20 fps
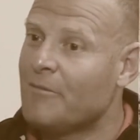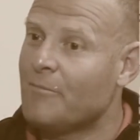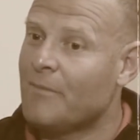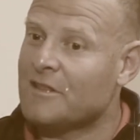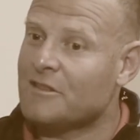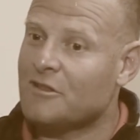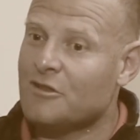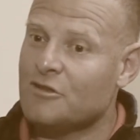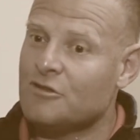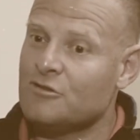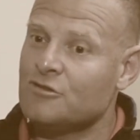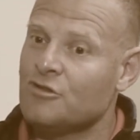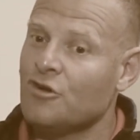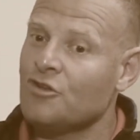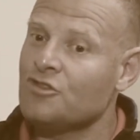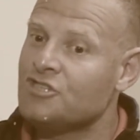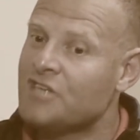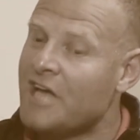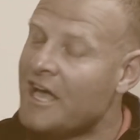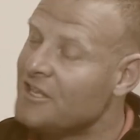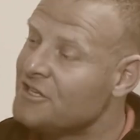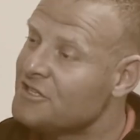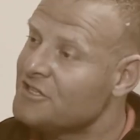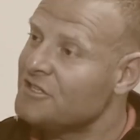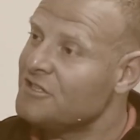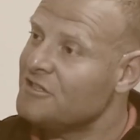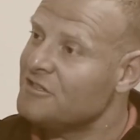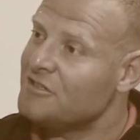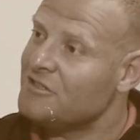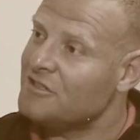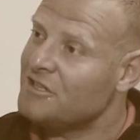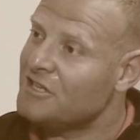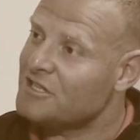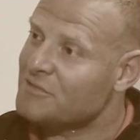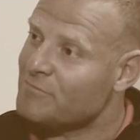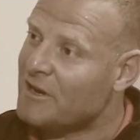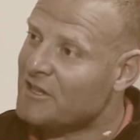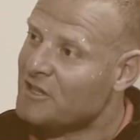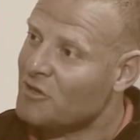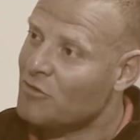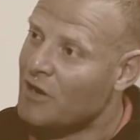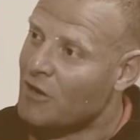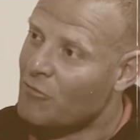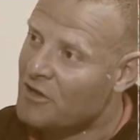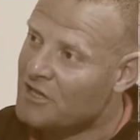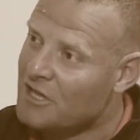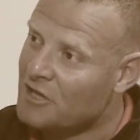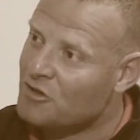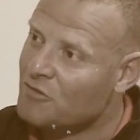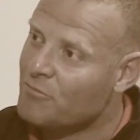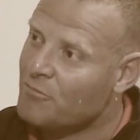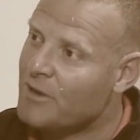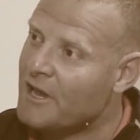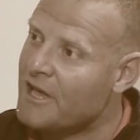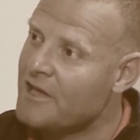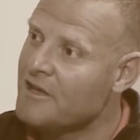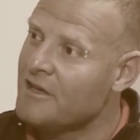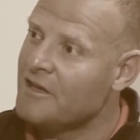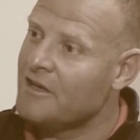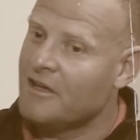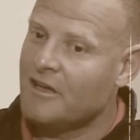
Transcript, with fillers: but don't change this particular way that you play.